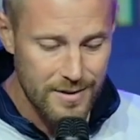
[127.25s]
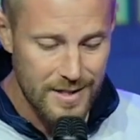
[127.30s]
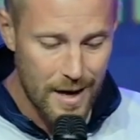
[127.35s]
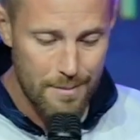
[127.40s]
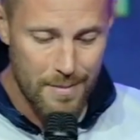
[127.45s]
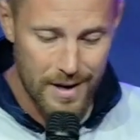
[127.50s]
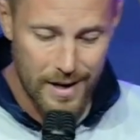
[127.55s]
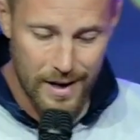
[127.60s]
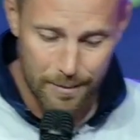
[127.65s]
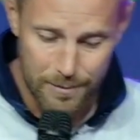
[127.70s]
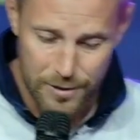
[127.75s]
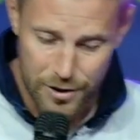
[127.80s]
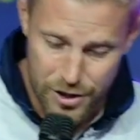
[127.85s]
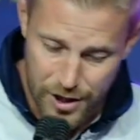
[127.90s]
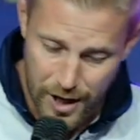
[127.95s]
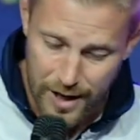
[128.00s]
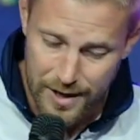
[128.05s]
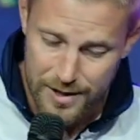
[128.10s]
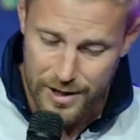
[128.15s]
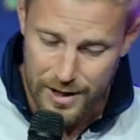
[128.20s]
and become
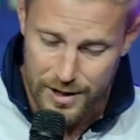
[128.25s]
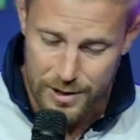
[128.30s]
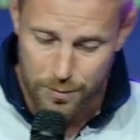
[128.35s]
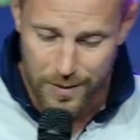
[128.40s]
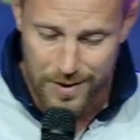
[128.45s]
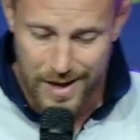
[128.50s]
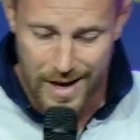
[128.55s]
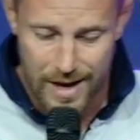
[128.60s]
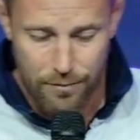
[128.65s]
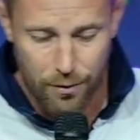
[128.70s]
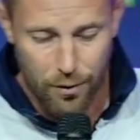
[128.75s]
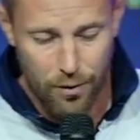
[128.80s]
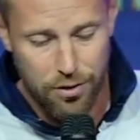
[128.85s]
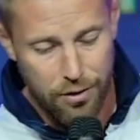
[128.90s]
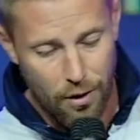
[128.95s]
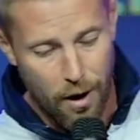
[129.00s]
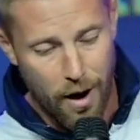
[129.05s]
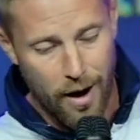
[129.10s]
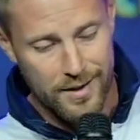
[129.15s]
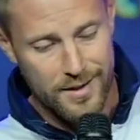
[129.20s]
judges with evil
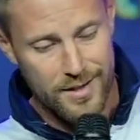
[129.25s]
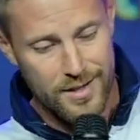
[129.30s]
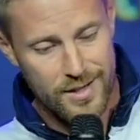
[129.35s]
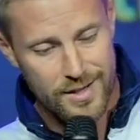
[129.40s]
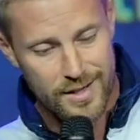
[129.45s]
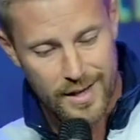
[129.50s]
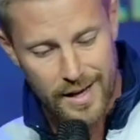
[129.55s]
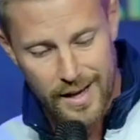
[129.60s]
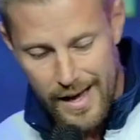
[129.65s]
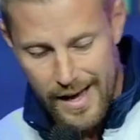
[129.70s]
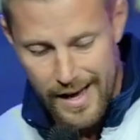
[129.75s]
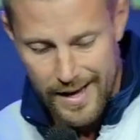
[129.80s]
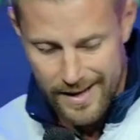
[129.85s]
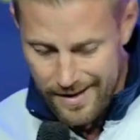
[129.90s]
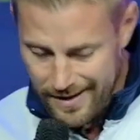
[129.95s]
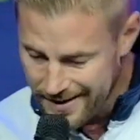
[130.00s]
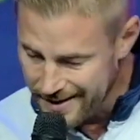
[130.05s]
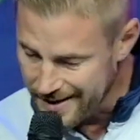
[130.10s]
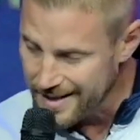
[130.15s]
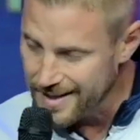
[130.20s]
thoughts?
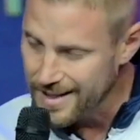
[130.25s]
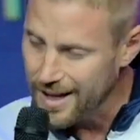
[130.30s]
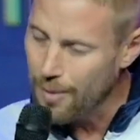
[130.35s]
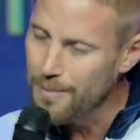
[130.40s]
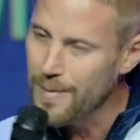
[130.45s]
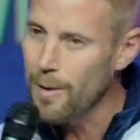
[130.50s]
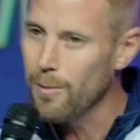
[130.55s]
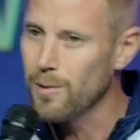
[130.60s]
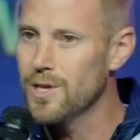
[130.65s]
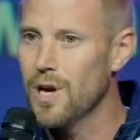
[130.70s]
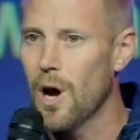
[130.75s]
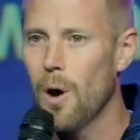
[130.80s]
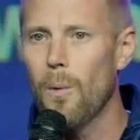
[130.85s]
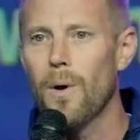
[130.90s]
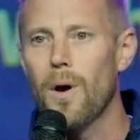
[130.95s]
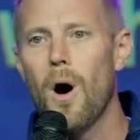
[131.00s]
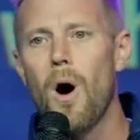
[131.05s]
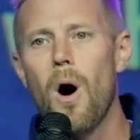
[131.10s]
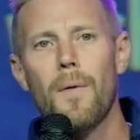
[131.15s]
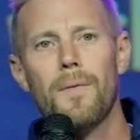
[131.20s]
This is something that was
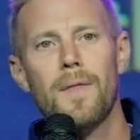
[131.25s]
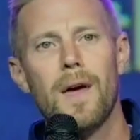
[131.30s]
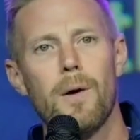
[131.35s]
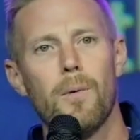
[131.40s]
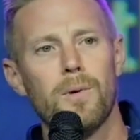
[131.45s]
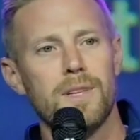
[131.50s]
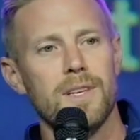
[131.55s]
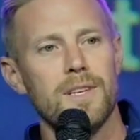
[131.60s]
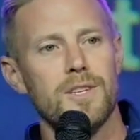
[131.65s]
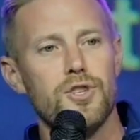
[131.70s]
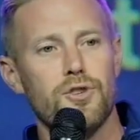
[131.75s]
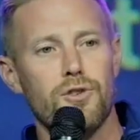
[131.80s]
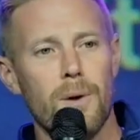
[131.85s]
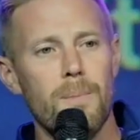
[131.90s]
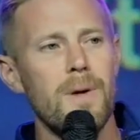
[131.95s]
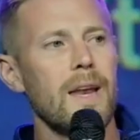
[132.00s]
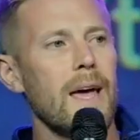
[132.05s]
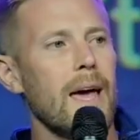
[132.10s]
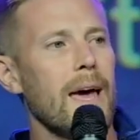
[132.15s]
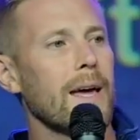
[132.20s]
going on. They were
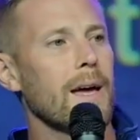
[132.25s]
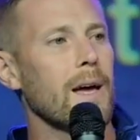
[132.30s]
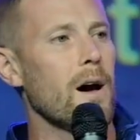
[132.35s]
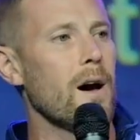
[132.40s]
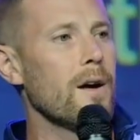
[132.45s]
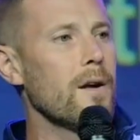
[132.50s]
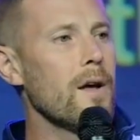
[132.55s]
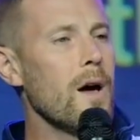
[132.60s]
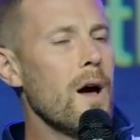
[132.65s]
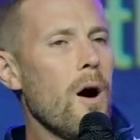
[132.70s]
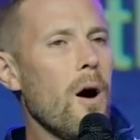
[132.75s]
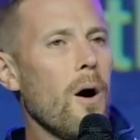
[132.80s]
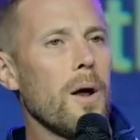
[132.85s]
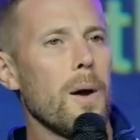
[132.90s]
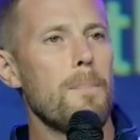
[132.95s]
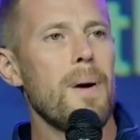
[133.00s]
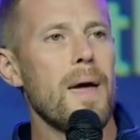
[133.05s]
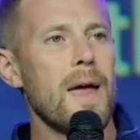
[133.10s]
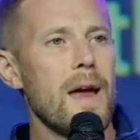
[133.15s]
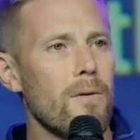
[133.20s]
discriminating on
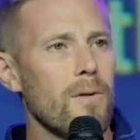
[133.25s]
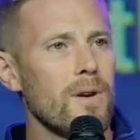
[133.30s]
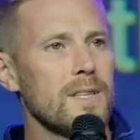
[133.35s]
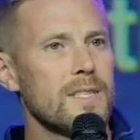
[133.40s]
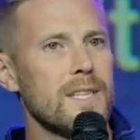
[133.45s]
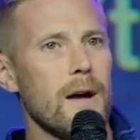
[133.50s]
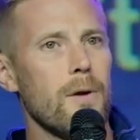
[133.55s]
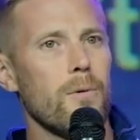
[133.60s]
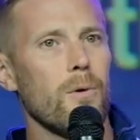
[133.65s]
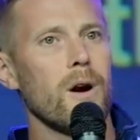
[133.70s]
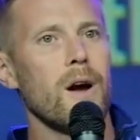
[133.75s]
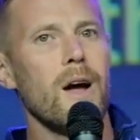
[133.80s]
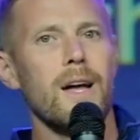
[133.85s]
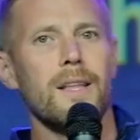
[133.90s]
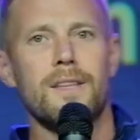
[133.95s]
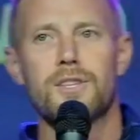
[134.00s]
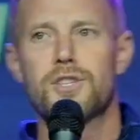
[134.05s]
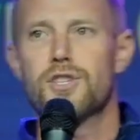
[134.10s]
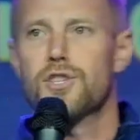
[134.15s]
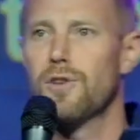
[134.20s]
appearance. They were
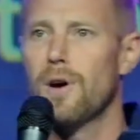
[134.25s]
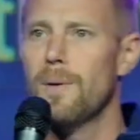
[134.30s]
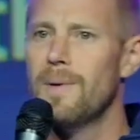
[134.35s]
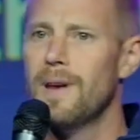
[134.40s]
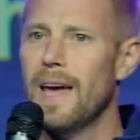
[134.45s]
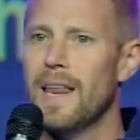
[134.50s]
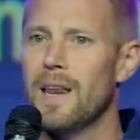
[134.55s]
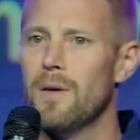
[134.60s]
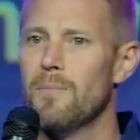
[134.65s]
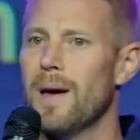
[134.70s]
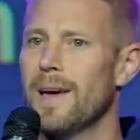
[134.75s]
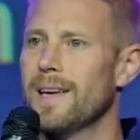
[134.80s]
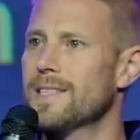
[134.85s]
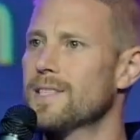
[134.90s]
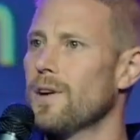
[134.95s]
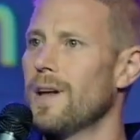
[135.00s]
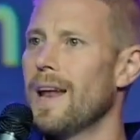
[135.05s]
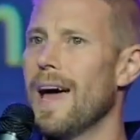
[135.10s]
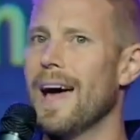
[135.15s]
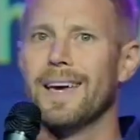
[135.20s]
discriminating
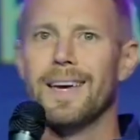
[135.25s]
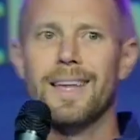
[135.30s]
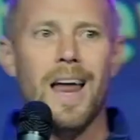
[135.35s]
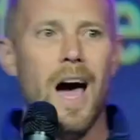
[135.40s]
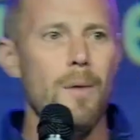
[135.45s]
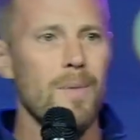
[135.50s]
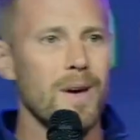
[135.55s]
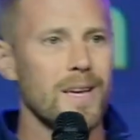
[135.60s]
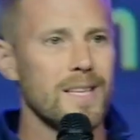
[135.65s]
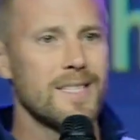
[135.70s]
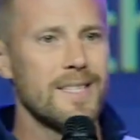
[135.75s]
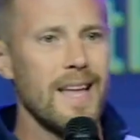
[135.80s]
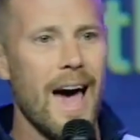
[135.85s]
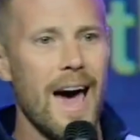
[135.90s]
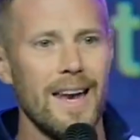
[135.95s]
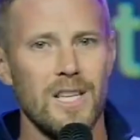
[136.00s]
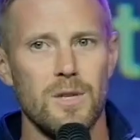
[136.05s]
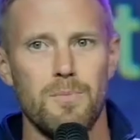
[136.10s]
based on economic status,